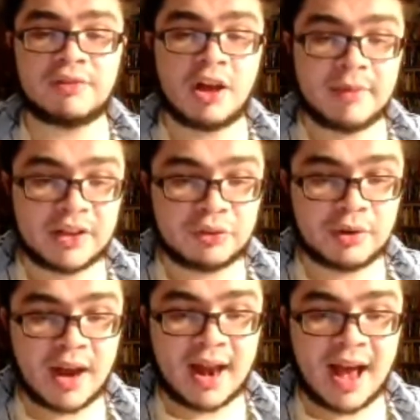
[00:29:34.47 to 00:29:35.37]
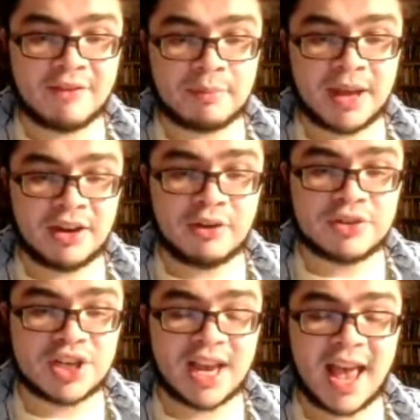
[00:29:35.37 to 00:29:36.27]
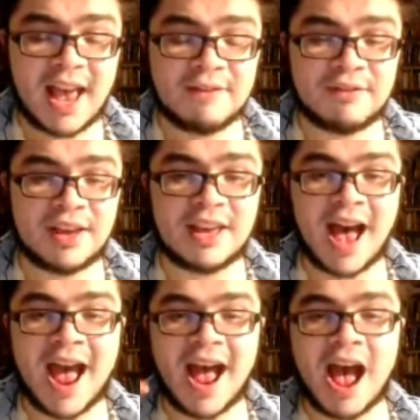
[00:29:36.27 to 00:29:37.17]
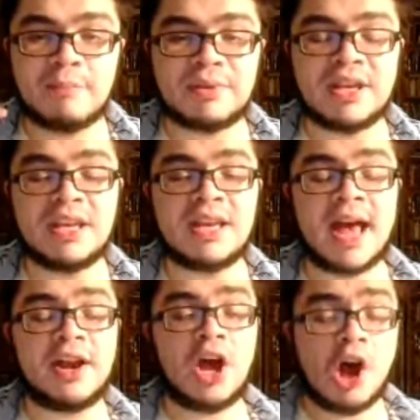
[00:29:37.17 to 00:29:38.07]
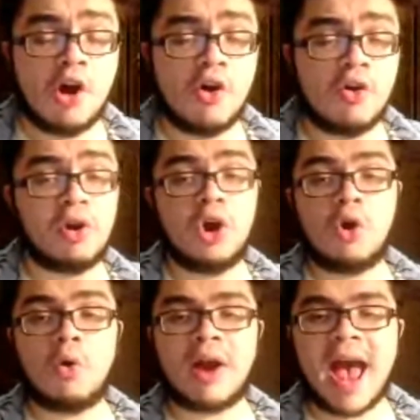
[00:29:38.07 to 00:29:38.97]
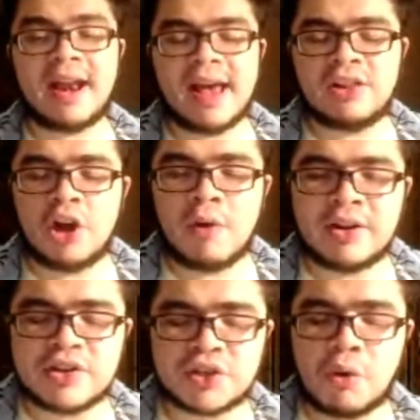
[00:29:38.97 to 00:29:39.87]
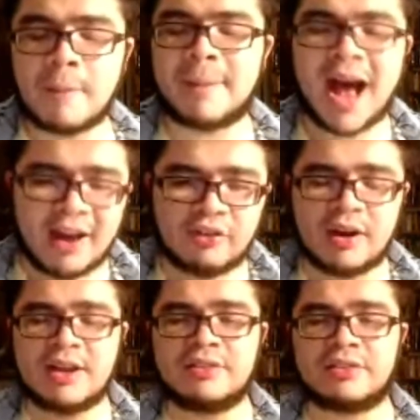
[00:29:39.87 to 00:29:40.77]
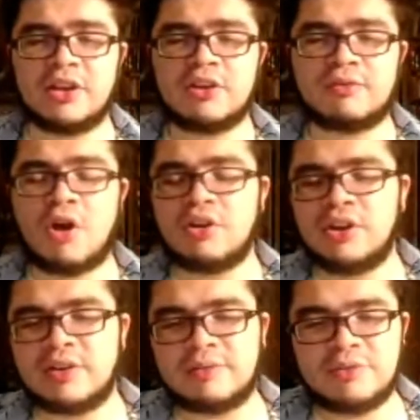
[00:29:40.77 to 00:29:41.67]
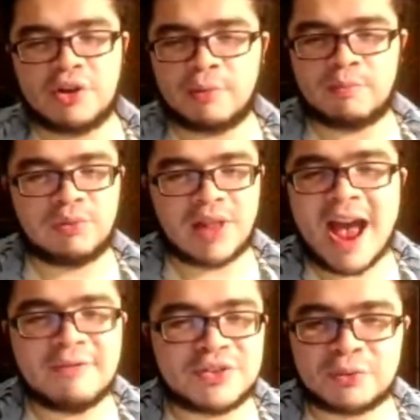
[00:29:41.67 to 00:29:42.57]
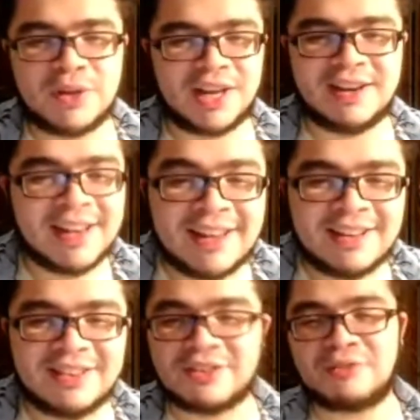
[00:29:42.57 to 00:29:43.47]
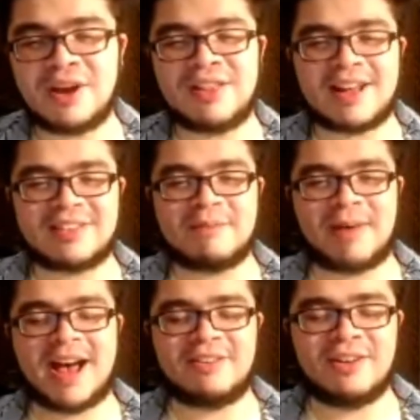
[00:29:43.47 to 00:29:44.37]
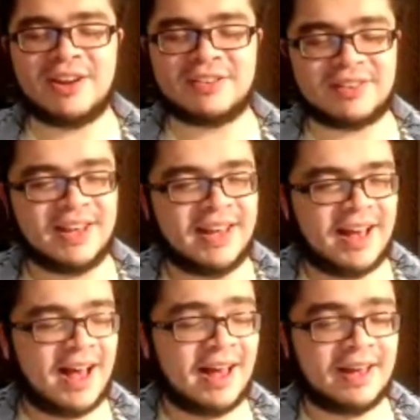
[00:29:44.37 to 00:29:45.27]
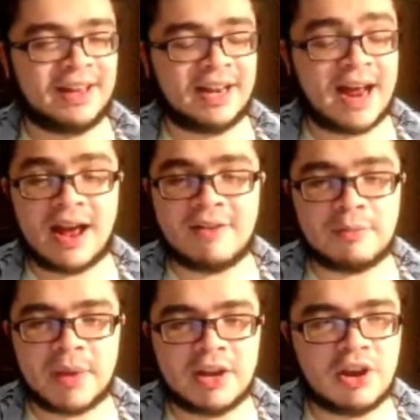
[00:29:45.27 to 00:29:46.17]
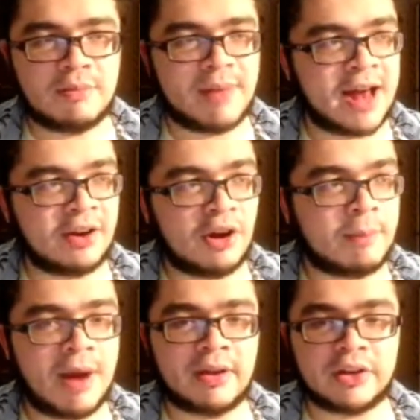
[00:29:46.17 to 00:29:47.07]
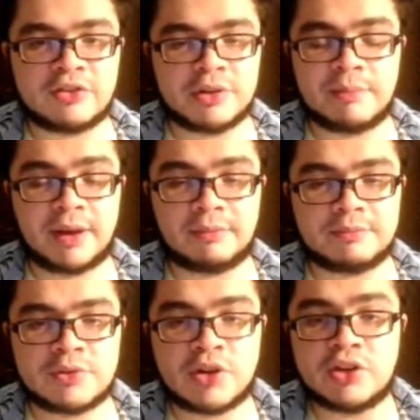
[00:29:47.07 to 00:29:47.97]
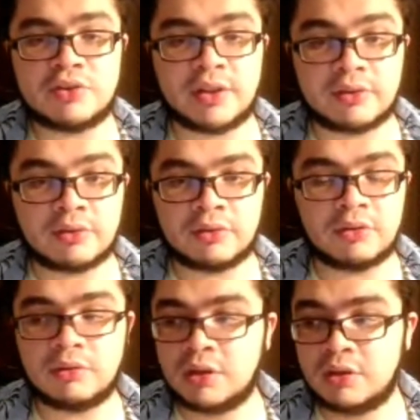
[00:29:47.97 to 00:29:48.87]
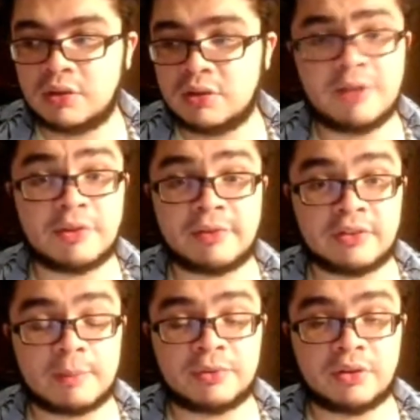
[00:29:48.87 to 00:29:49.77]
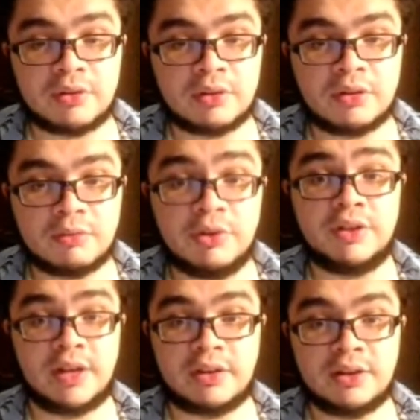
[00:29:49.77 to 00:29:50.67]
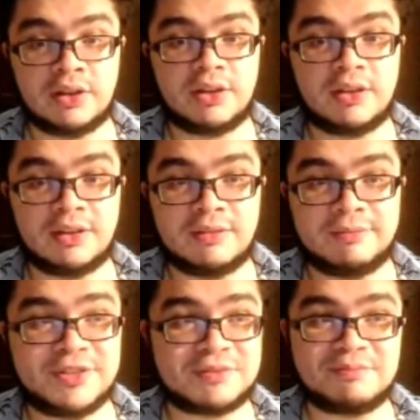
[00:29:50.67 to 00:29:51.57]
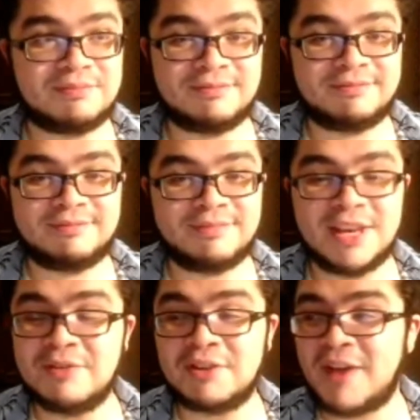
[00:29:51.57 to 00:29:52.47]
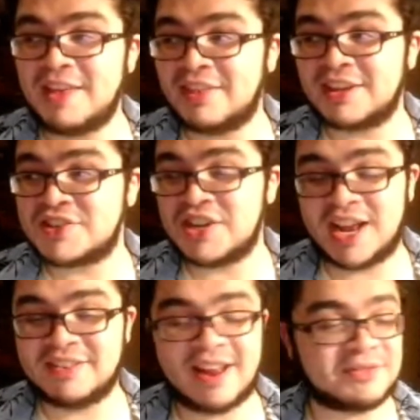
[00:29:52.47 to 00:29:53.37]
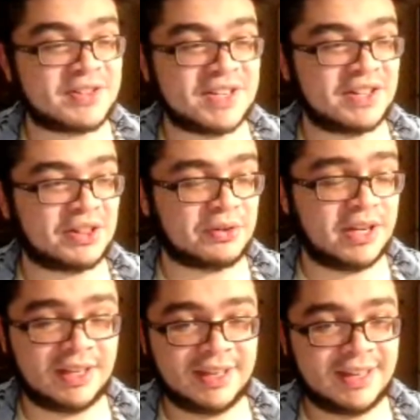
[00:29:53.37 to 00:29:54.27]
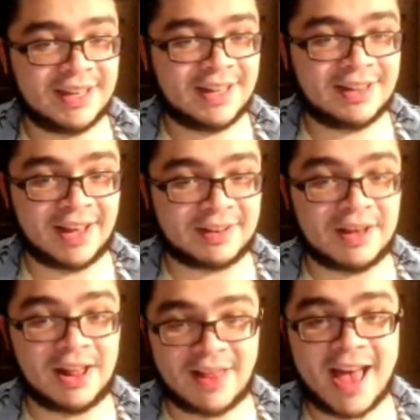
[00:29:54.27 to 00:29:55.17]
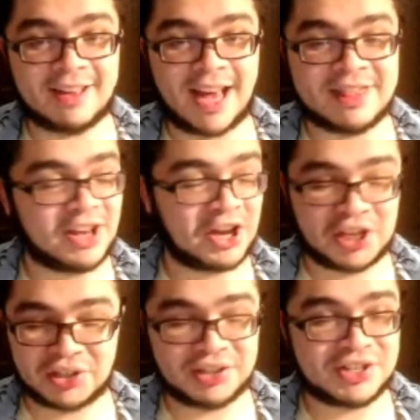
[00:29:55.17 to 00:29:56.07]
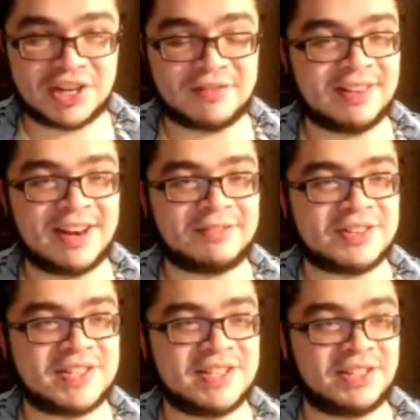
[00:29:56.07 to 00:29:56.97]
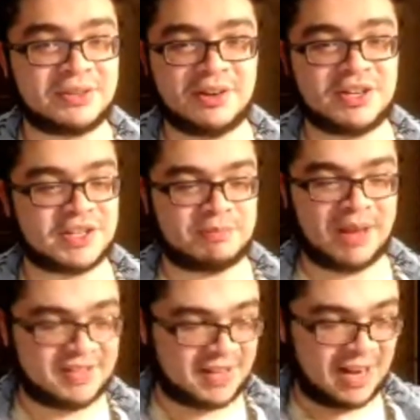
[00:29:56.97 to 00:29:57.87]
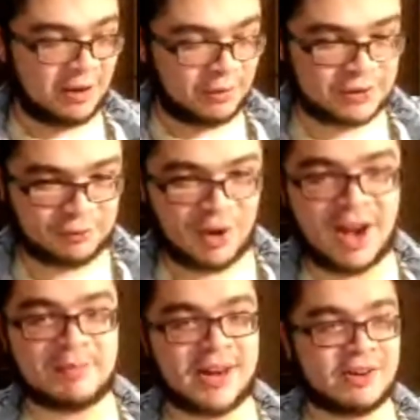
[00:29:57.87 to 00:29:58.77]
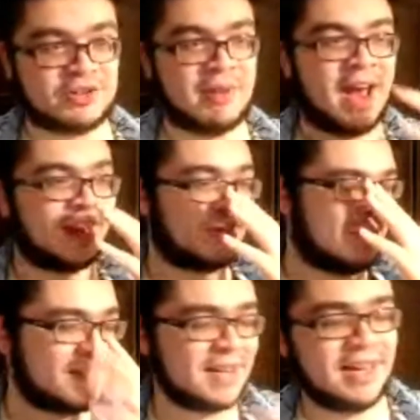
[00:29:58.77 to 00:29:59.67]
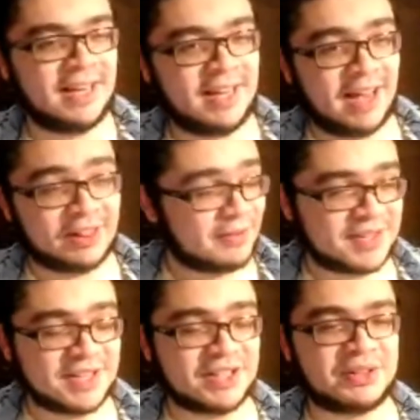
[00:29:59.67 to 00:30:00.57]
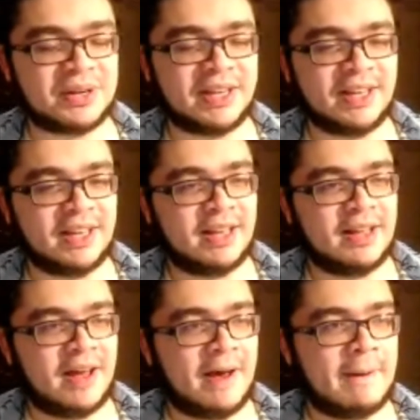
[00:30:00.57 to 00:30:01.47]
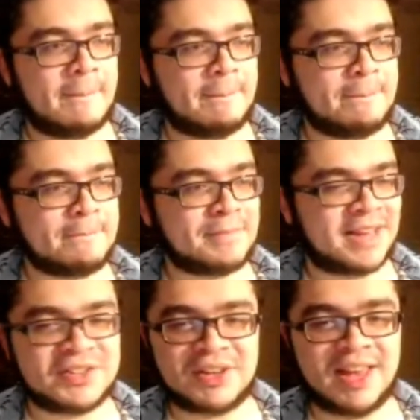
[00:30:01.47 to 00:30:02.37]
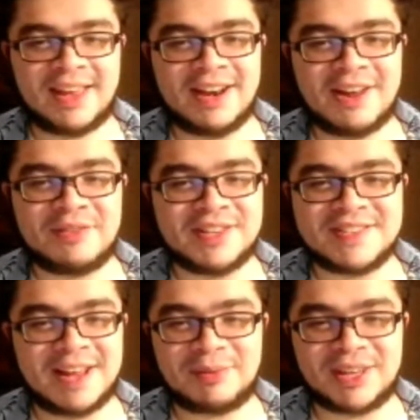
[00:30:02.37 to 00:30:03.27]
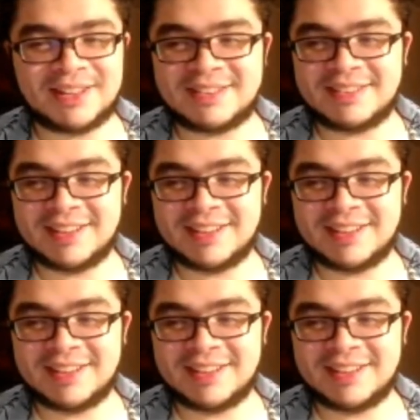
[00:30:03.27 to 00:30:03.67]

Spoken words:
Follow me on Twitter at Javipeno, J-A-V-I-I-P-E-N-O, or at LO_Padres. for all your live tweeting needs over at Locked On Padres. And then at Javapeno, I don't know. I'm probably going to tweet about Stranger Things soon. Love the first episode. Really did. Just even if I think it should have ended after season three, like a lot, I think it clearly should have ended after season three, just based on how it was framed and how dramatic it was. I love season three. I still can't get enough of these damn kids.